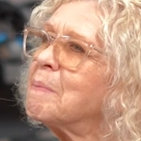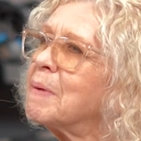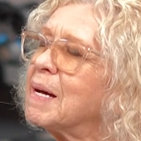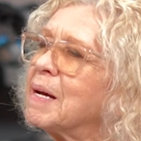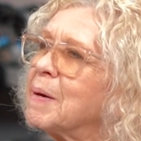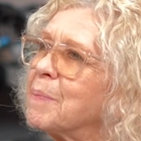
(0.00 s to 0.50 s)

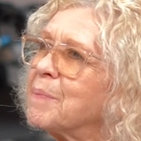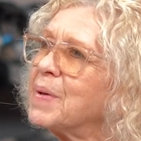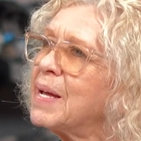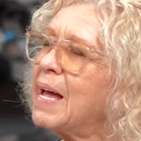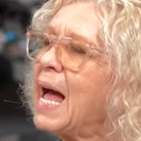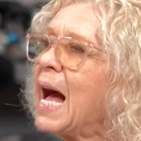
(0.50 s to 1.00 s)
um,
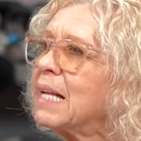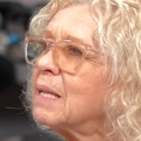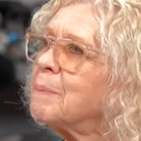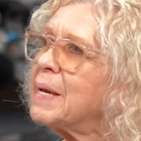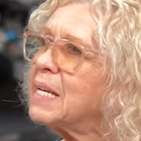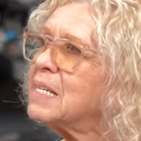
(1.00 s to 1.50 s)

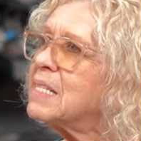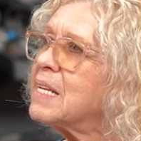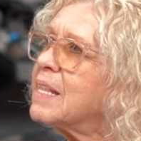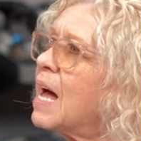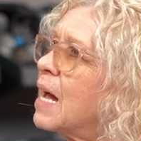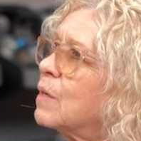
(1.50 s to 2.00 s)
acclimated to that
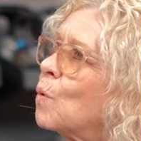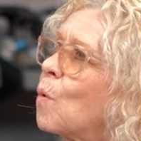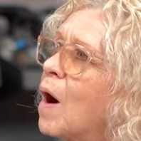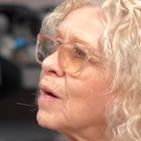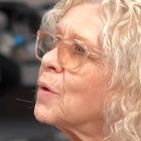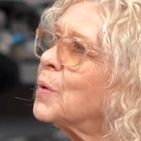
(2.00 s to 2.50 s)
and walk
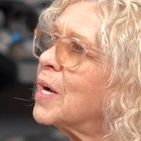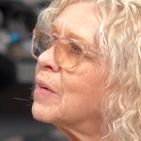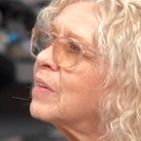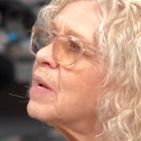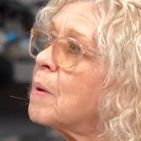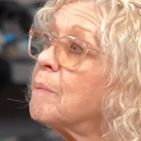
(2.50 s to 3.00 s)
around.
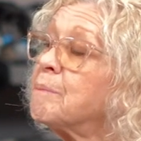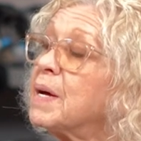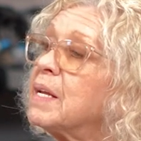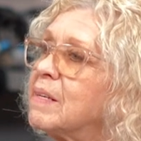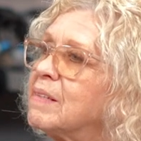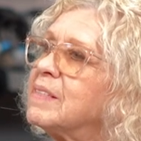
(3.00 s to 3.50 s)
But
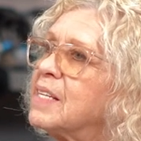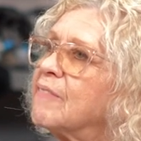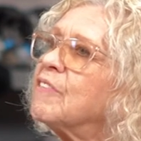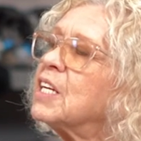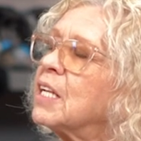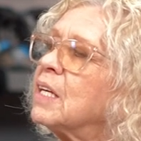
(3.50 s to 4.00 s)

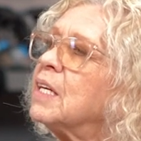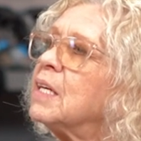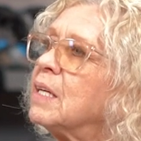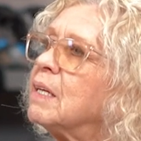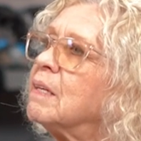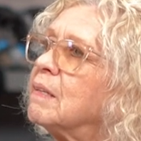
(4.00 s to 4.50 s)
definitely,
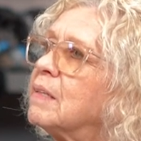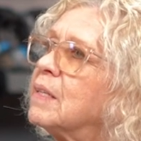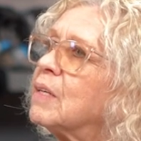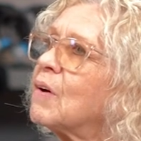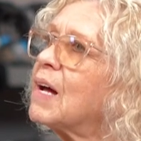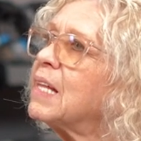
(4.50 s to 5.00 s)
you know, I
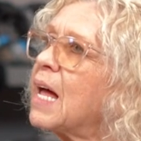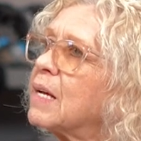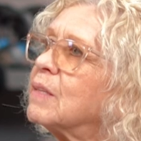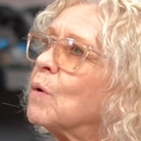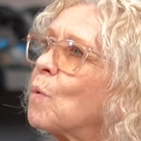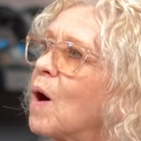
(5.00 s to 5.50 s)
like the
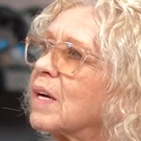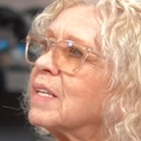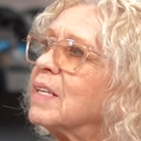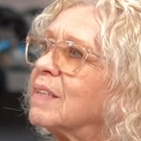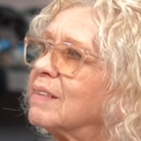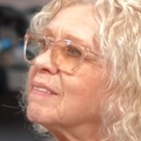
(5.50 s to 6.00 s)
walking
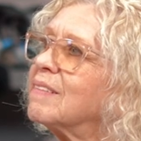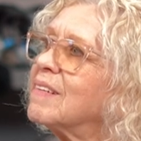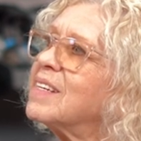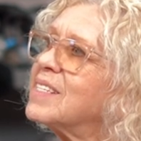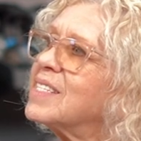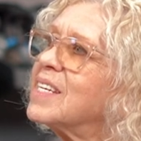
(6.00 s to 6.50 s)

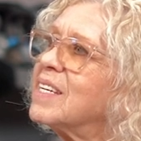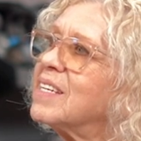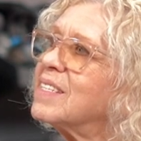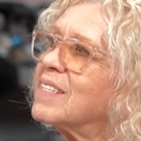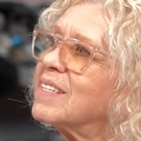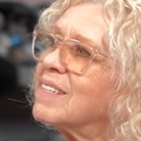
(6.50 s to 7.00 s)
cities
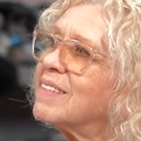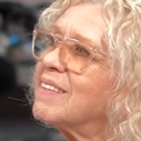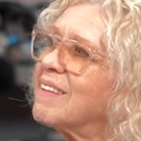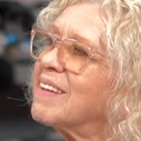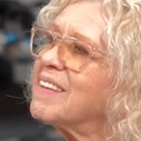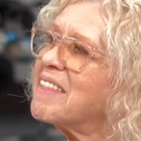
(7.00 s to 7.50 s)
and,
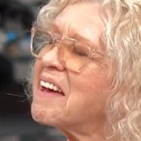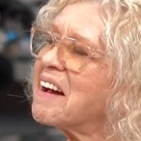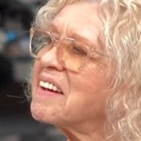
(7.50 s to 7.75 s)
and that.